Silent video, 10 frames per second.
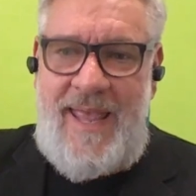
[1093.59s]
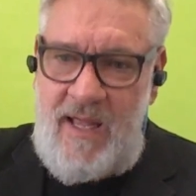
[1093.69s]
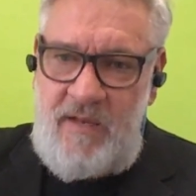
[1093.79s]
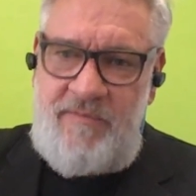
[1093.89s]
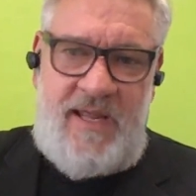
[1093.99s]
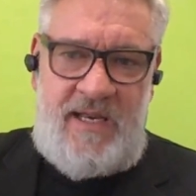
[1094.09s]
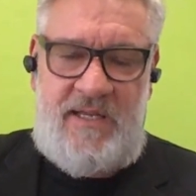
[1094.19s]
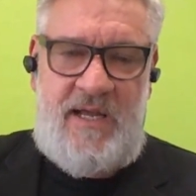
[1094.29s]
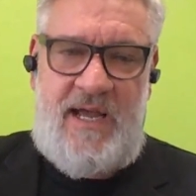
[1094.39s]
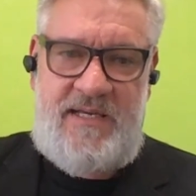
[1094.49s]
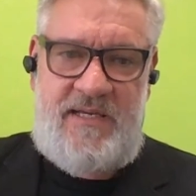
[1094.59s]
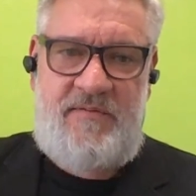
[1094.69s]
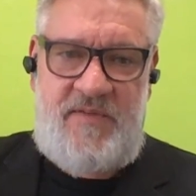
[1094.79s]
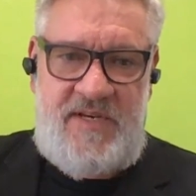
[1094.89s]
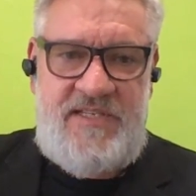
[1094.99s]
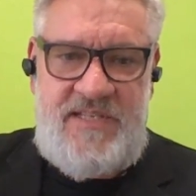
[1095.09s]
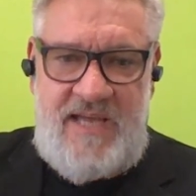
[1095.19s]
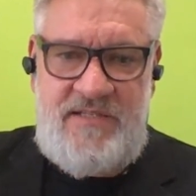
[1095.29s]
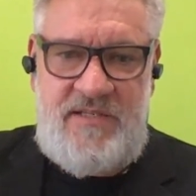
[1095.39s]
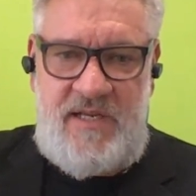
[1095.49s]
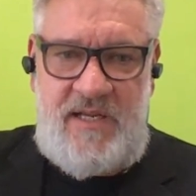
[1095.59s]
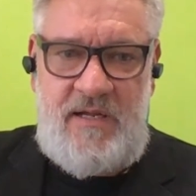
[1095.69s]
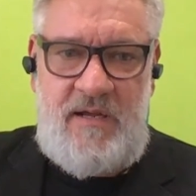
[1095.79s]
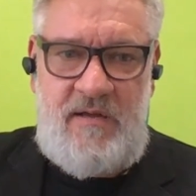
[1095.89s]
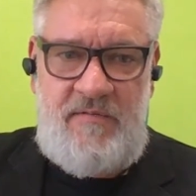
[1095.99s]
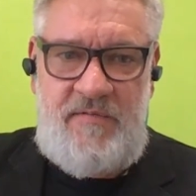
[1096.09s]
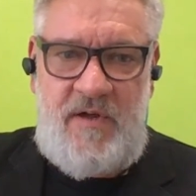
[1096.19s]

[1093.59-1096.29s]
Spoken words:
elevating the idea of the necessity of